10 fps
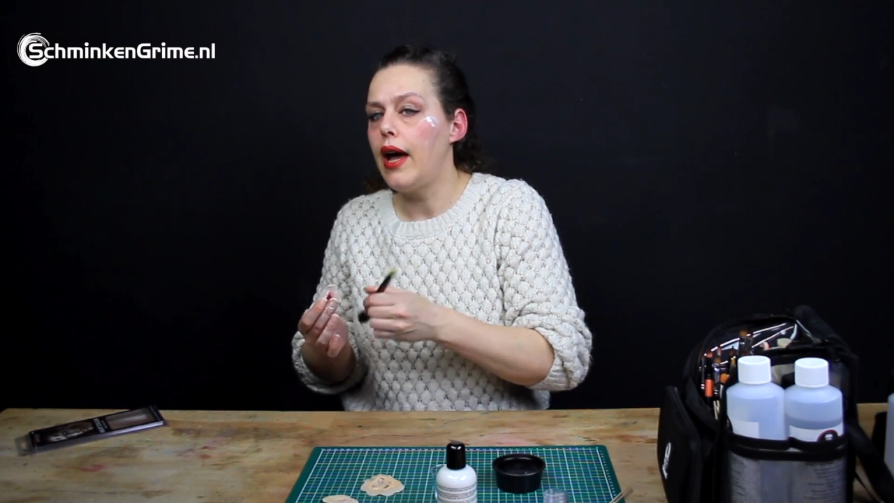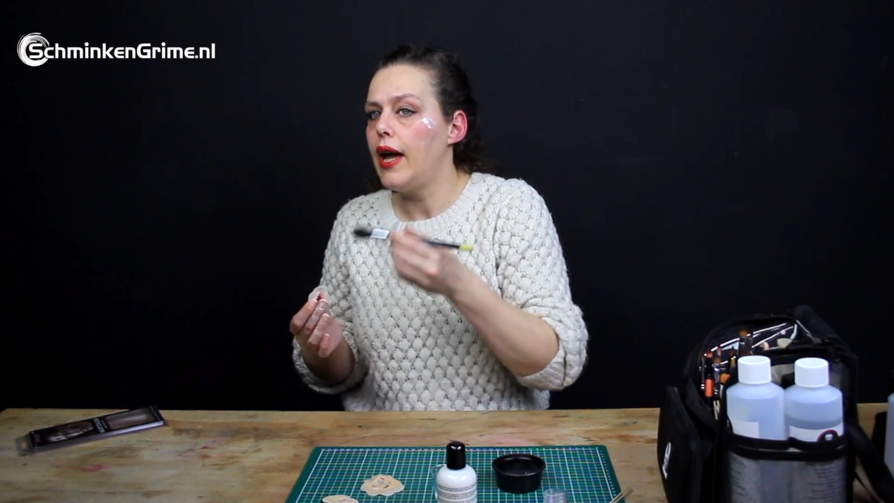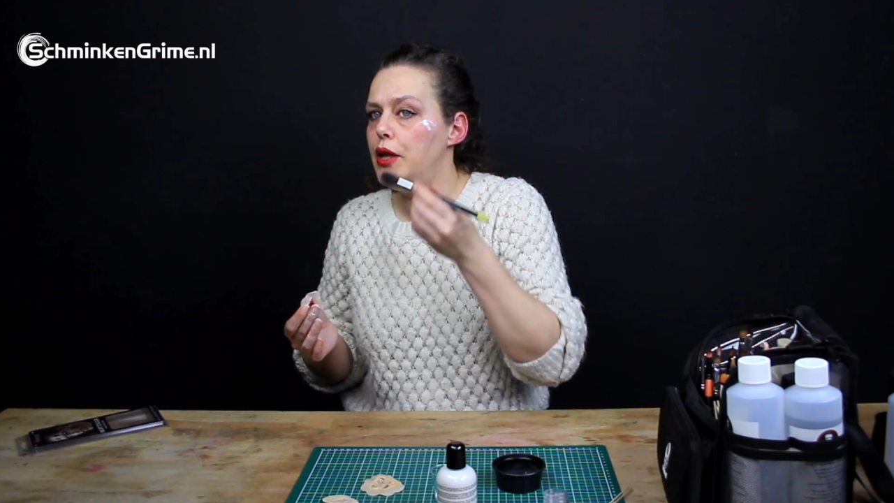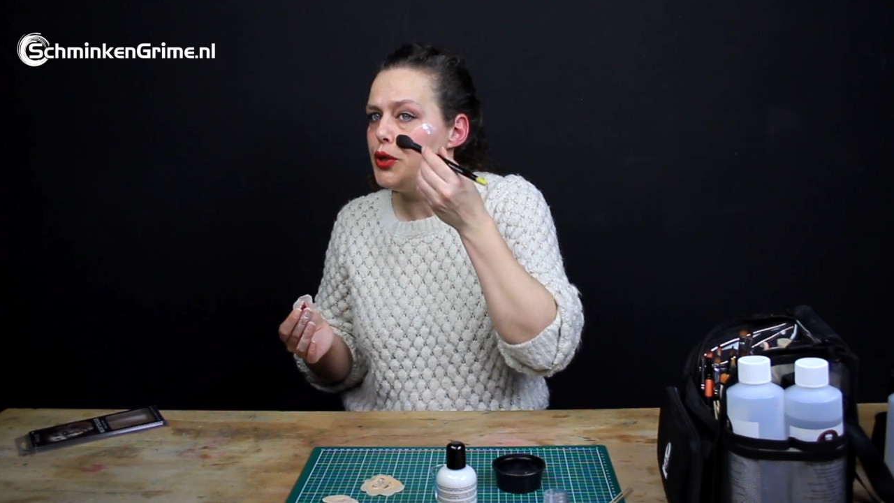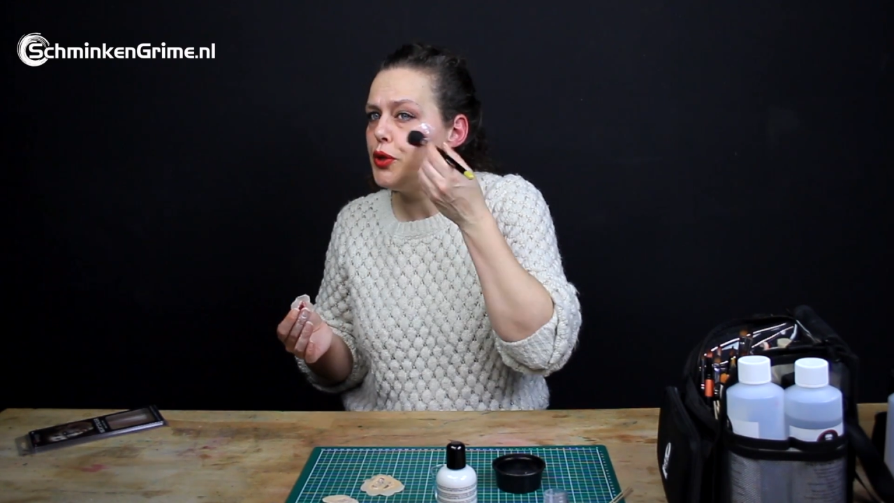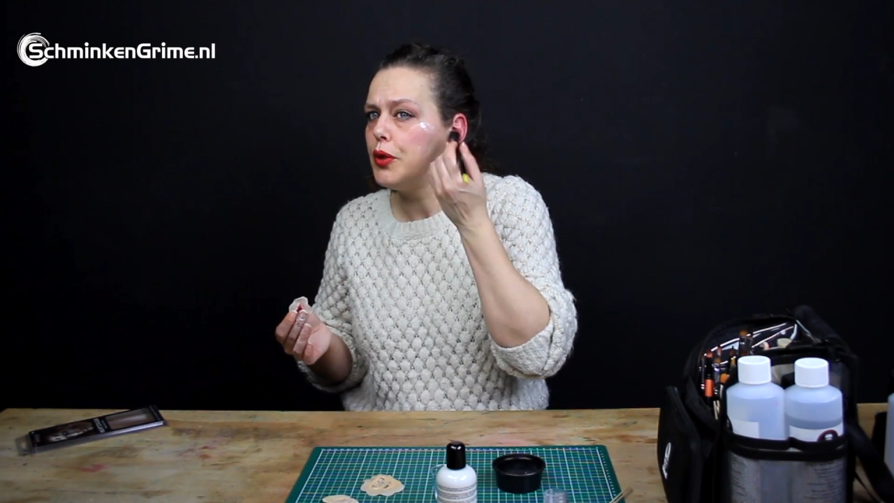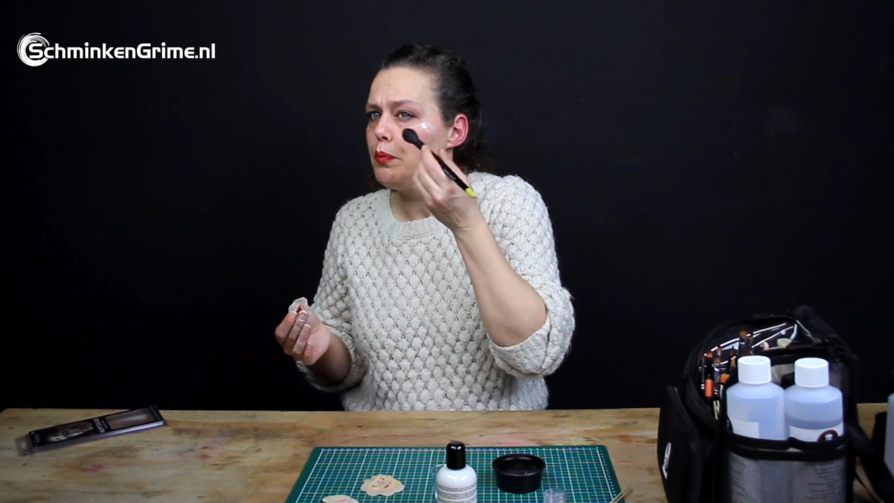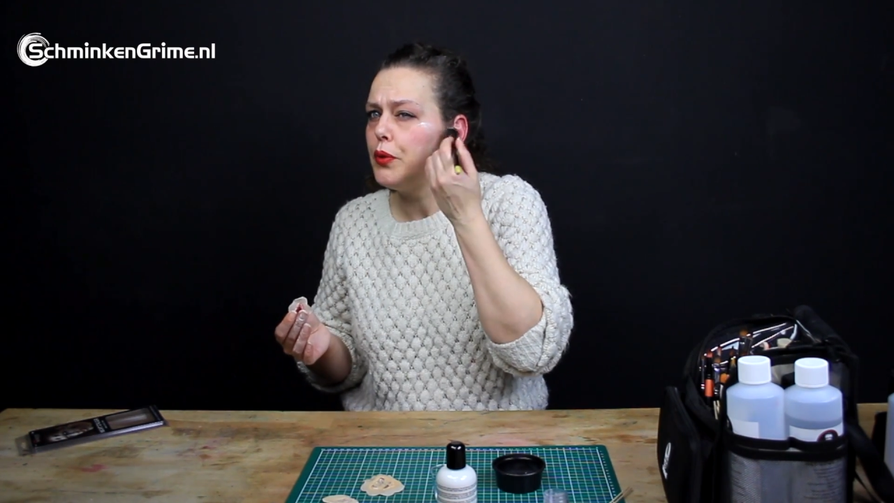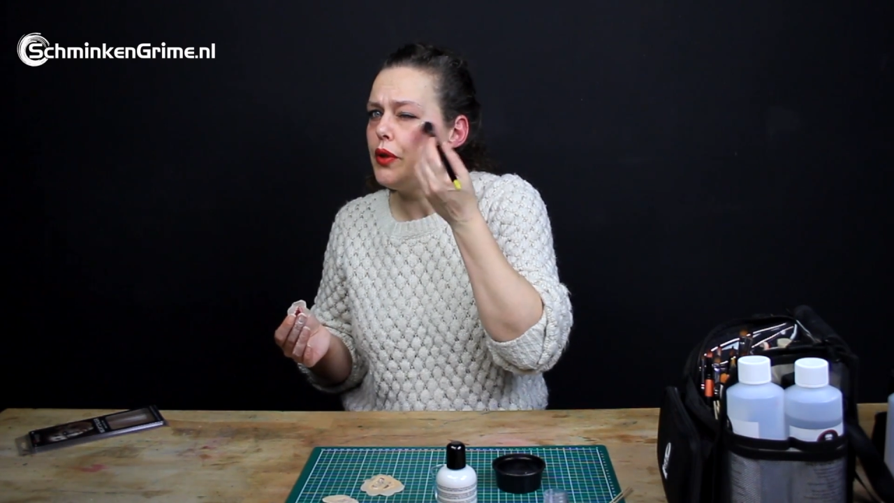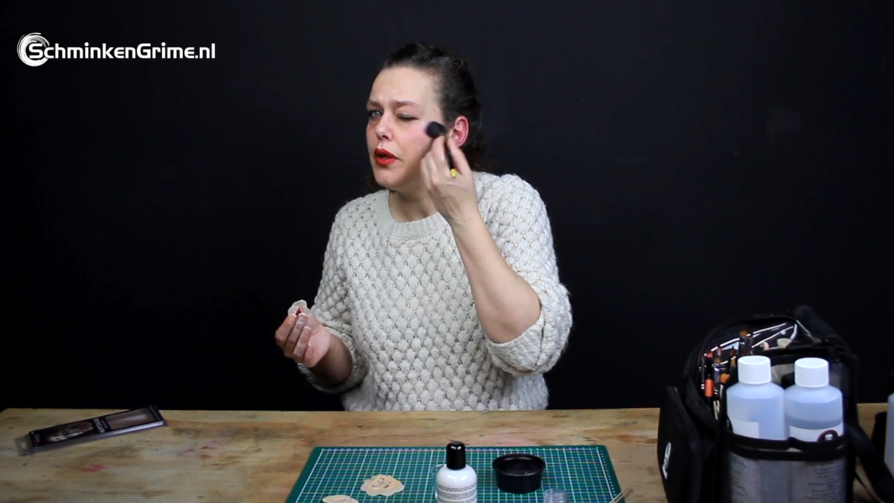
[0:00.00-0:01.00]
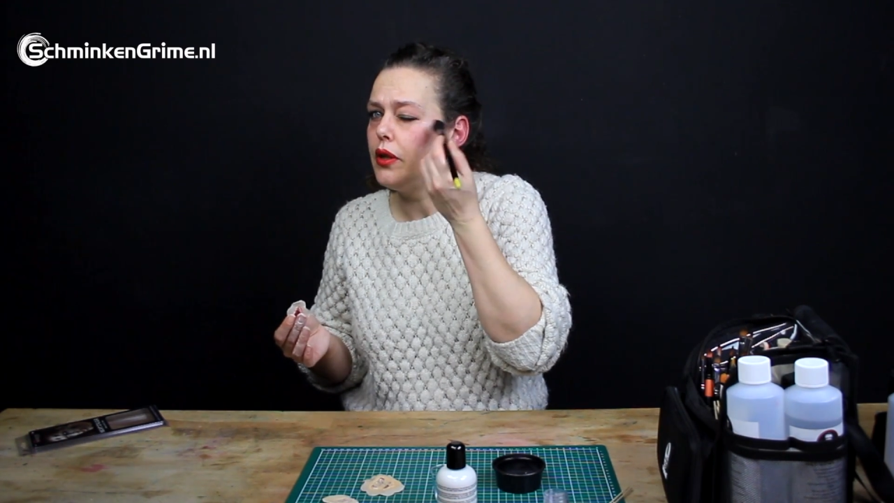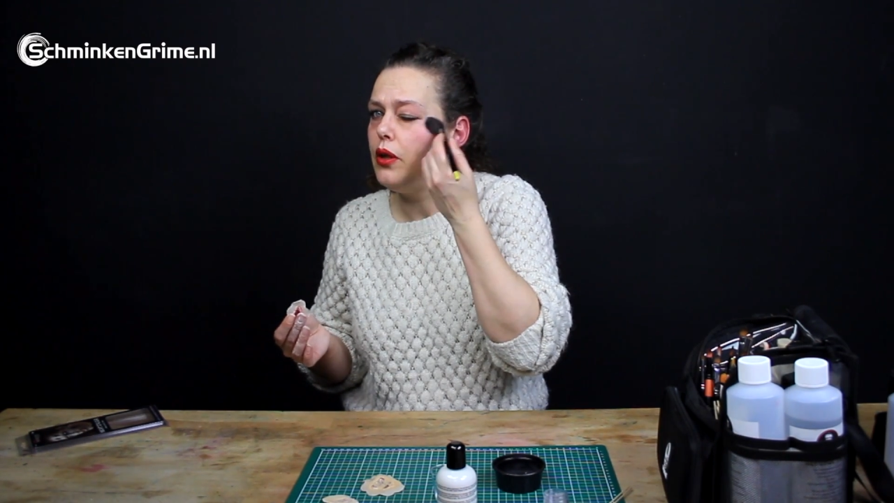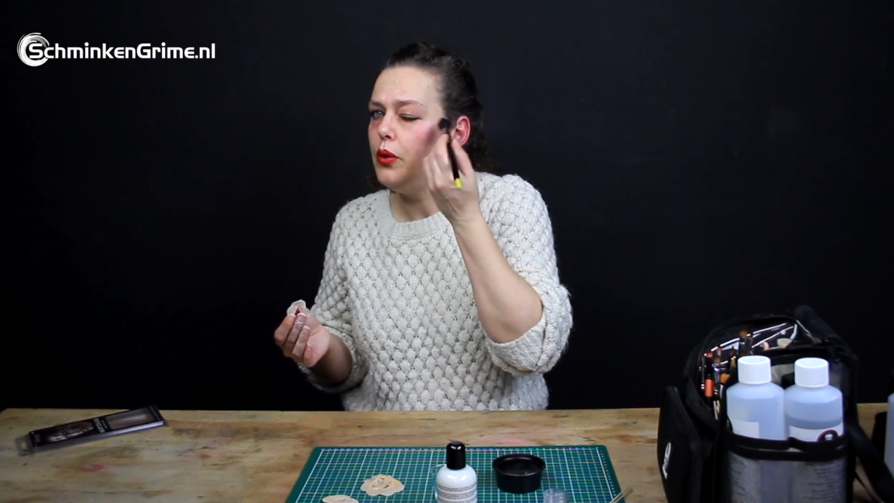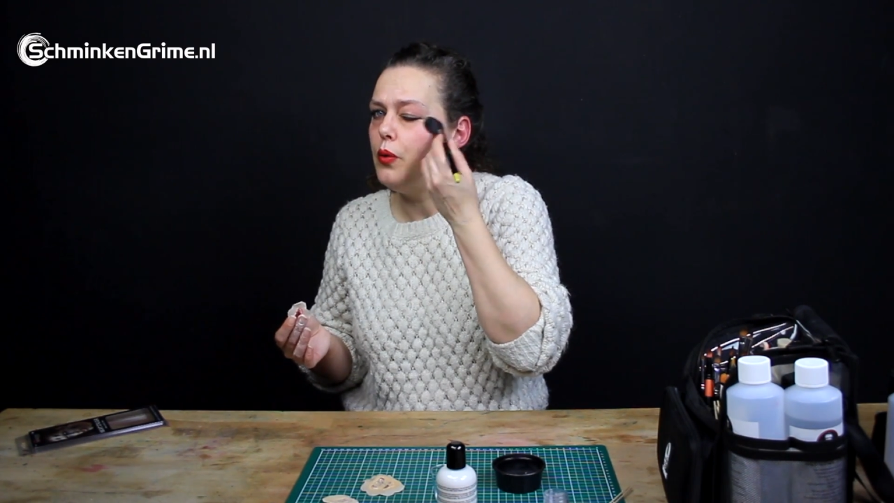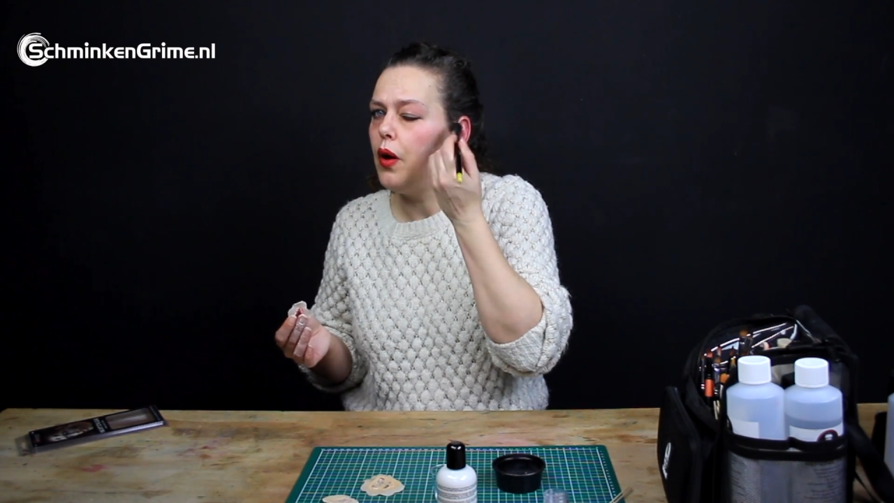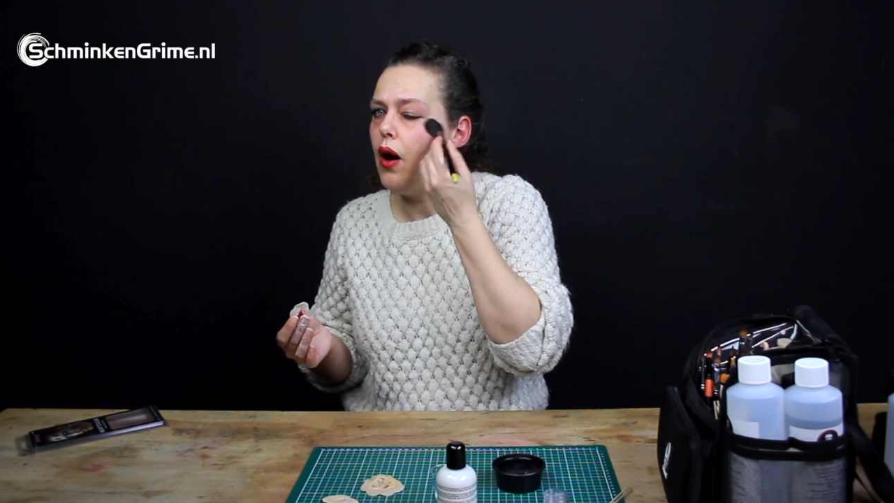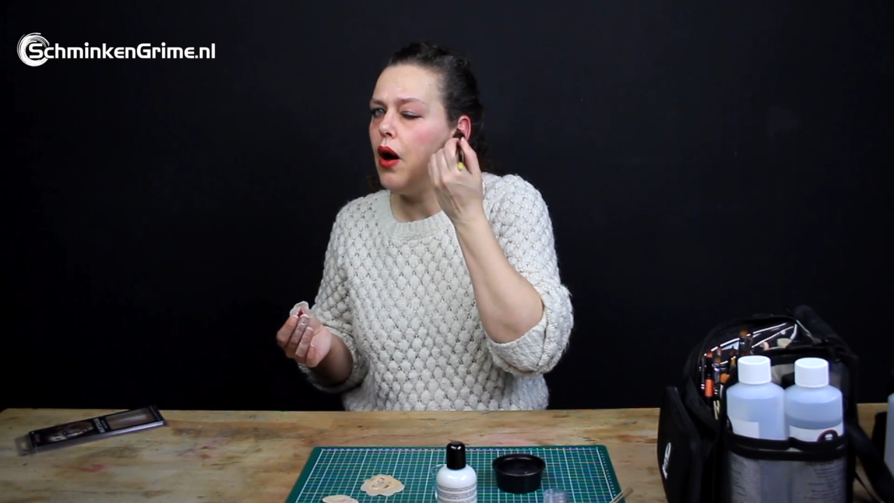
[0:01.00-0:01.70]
I should put the glue